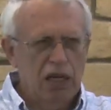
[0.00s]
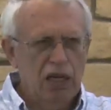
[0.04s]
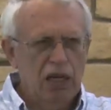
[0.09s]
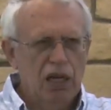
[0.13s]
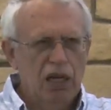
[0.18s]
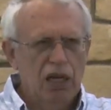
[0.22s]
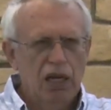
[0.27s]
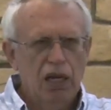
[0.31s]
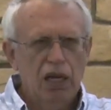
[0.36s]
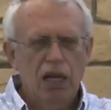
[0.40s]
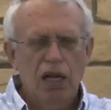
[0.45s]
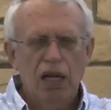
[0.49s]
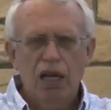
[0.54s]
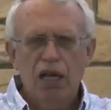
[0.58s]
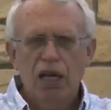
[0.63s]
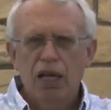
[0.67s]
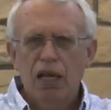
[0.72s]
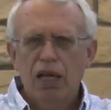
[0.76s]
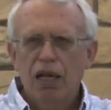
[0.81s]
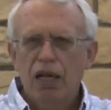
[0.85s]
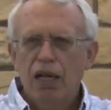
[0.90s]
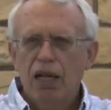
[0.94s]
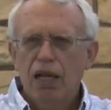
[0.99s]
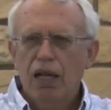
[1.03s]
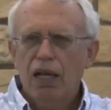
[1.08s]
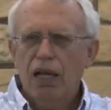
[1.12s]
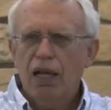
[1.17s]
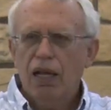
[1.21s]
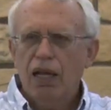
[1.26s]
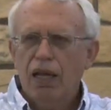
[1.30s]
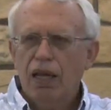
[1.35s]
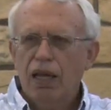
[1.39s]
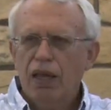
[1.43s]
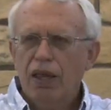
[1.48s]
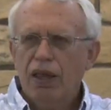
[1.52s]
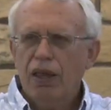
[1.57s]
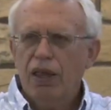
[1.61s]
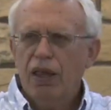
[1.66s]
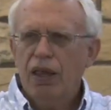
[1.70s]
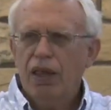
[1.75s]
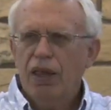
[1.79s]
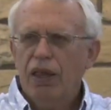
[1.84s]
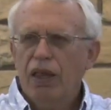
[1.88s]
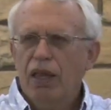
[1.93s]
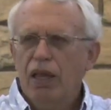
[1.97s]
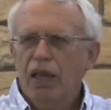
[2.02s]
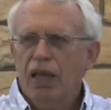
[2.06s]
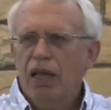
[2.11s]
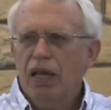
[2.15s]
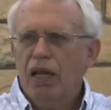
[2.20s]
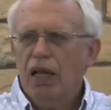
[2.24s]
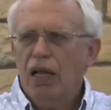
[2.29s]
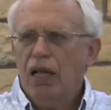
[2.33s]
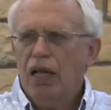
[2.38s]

(no one is talking)